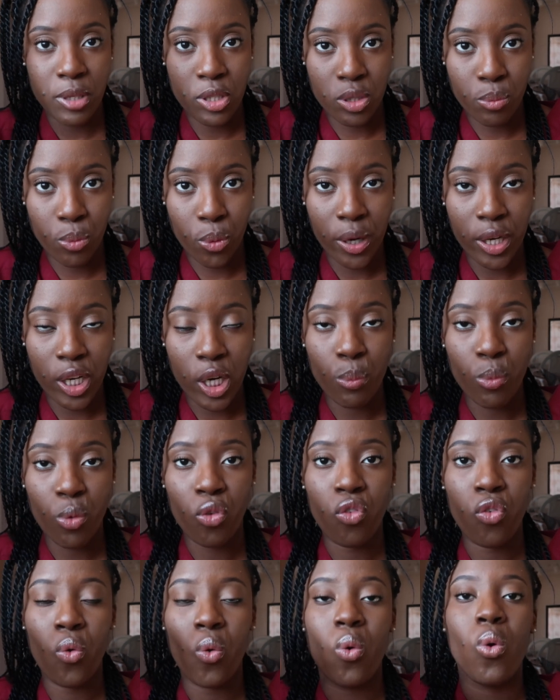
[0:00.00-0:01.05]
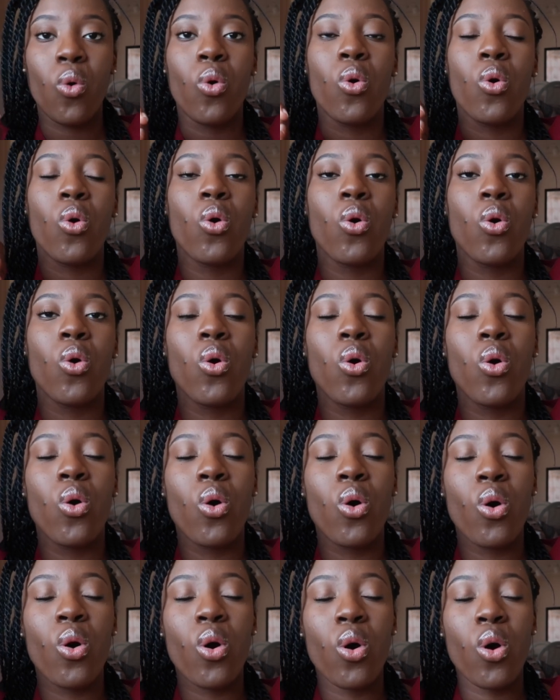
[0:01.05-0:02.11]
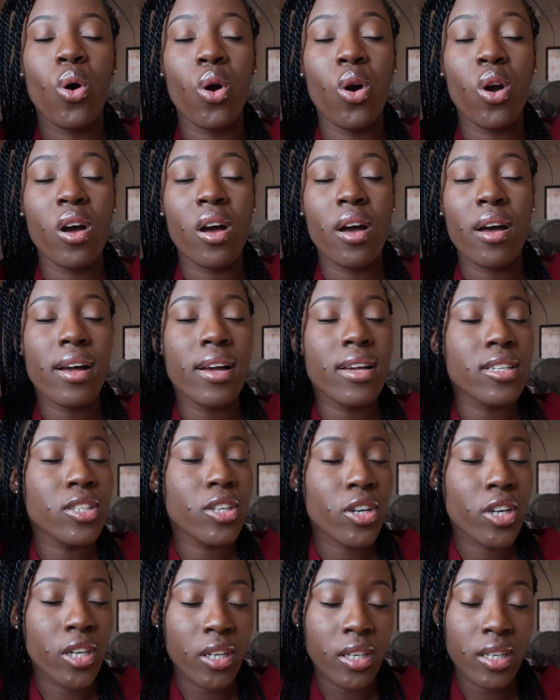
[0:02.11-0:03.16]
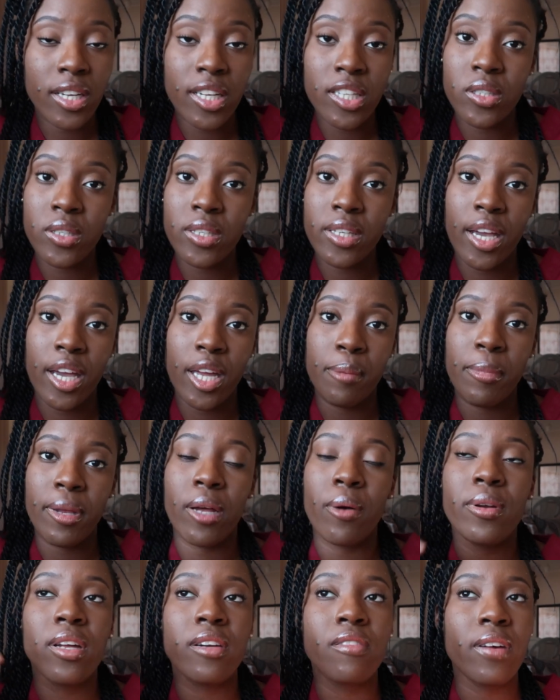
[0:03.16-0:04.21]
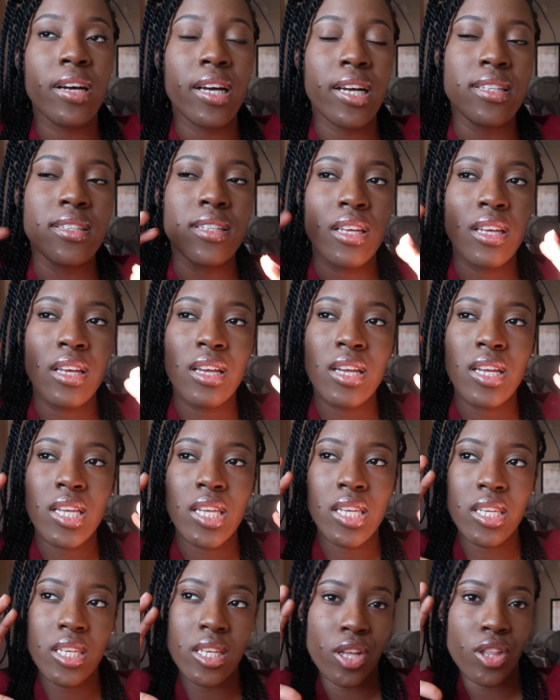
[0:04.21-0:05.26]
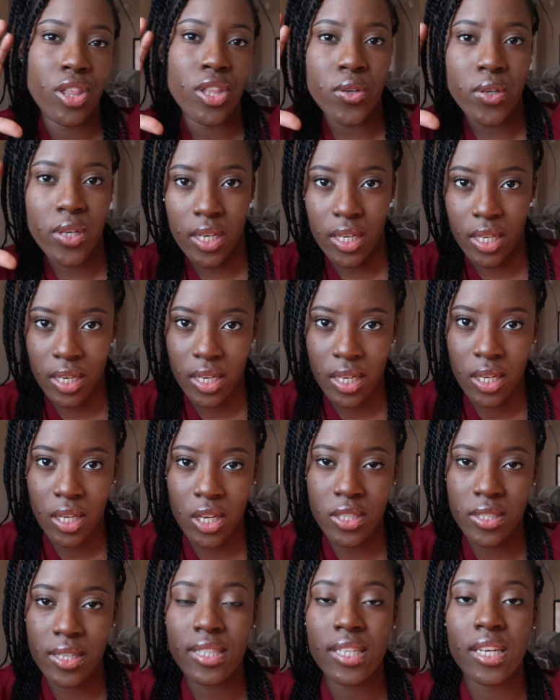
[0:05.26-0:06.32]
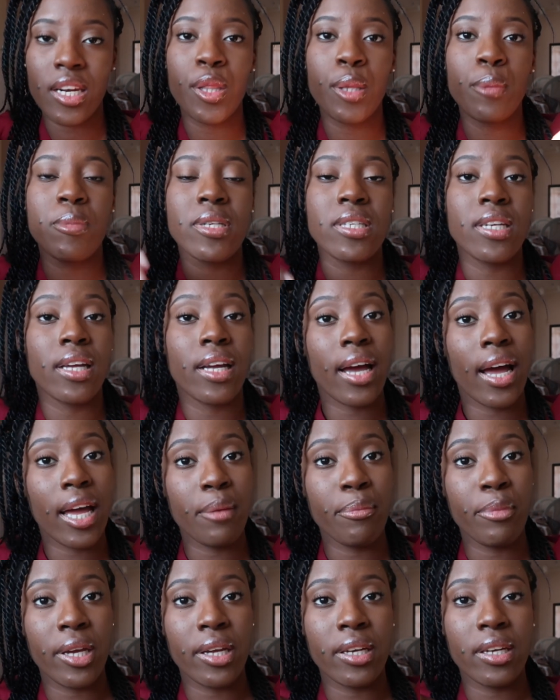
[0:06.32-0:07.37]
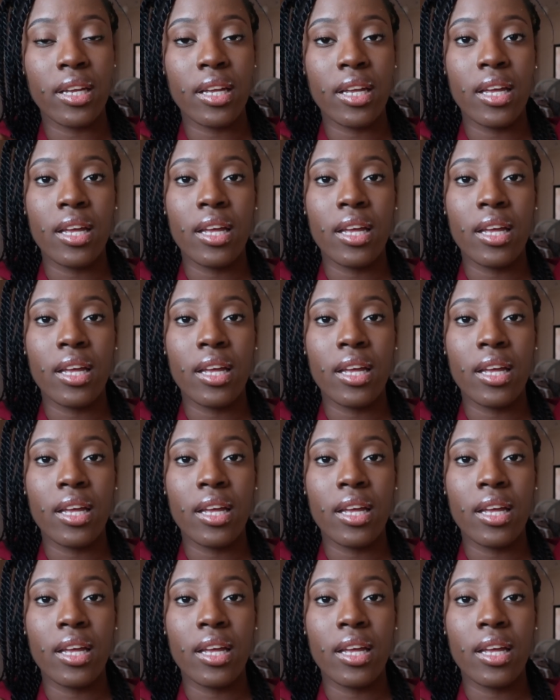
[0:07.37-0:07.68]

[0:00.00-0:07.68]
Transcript: me to point number four, as early as you can, but I would advise year three because that's another mistake I made.